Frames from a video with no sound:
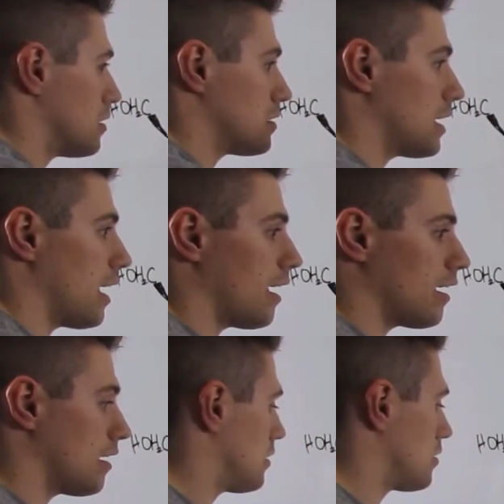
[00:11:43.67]

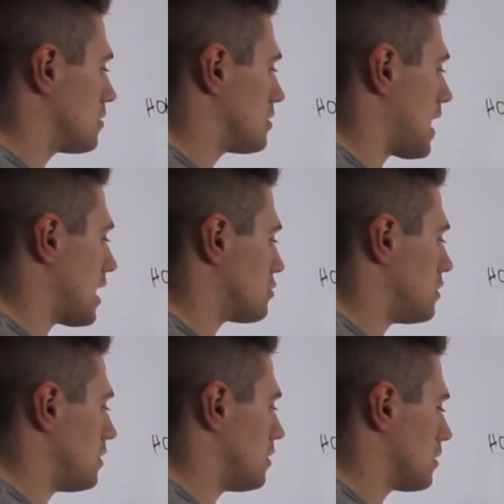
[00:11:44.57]
Okay, dash
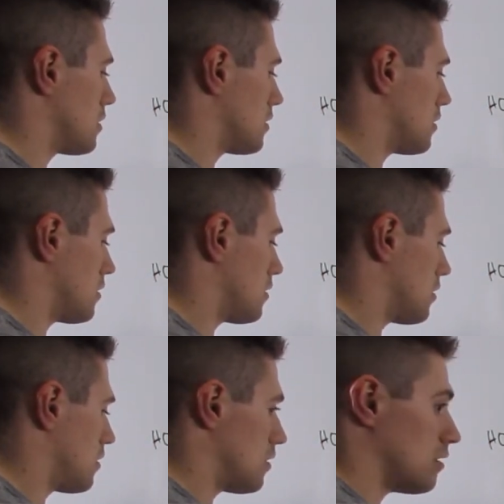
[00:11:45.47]
here.
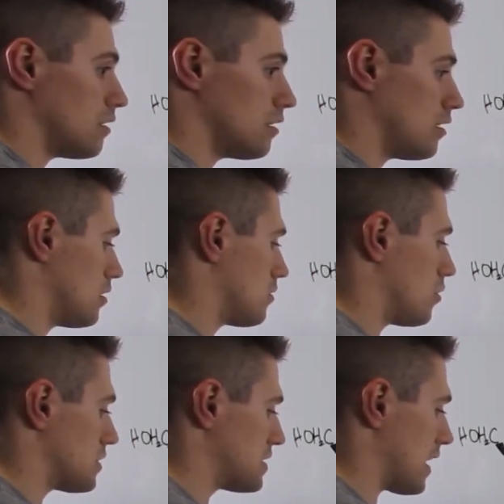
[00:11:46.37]

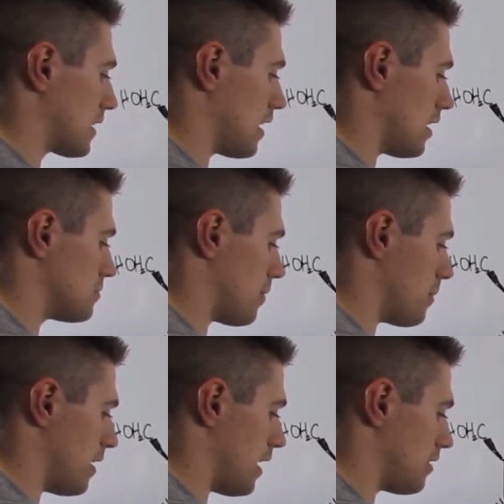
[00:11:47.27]
One sec guys, my
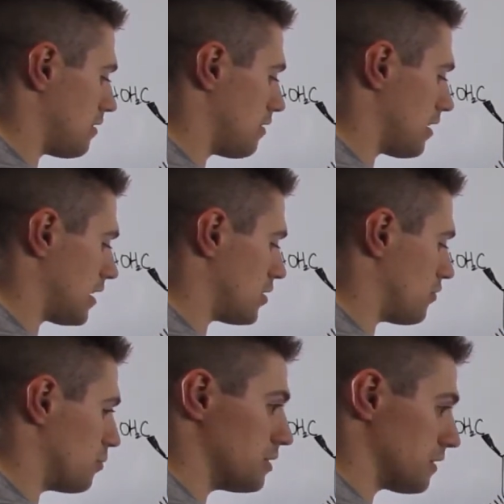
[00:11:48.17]
bad. Thank you
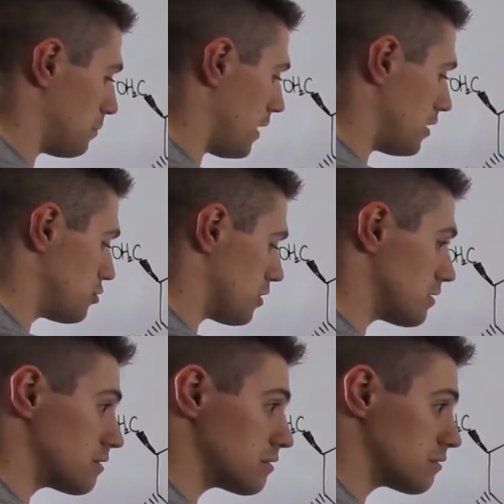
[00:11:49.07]
for being patient.